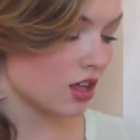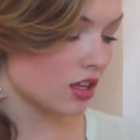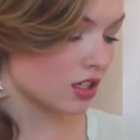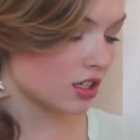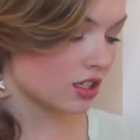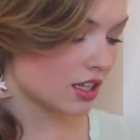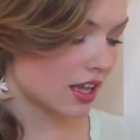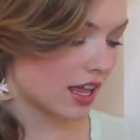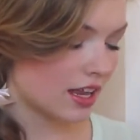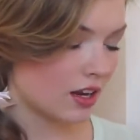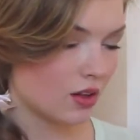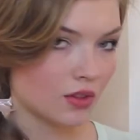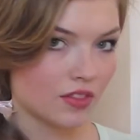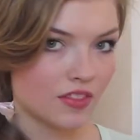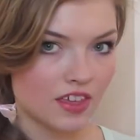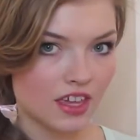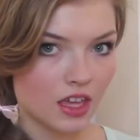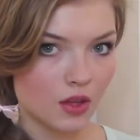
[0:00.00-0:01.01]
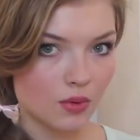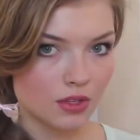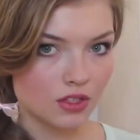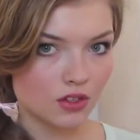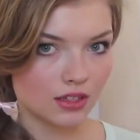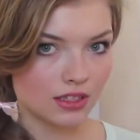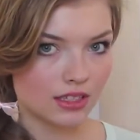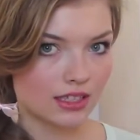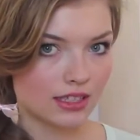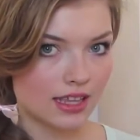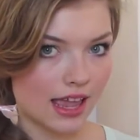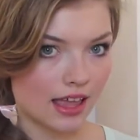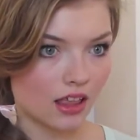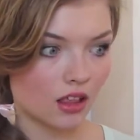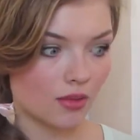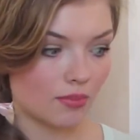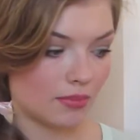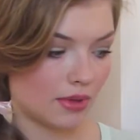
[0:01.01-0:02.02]
so, and I think it was on
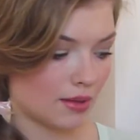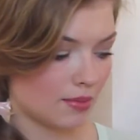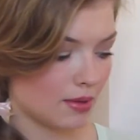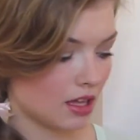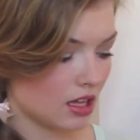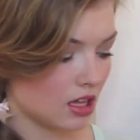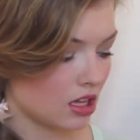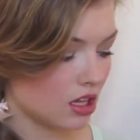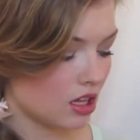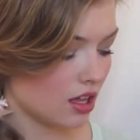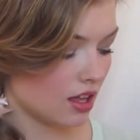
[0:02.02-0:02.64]
sale maybe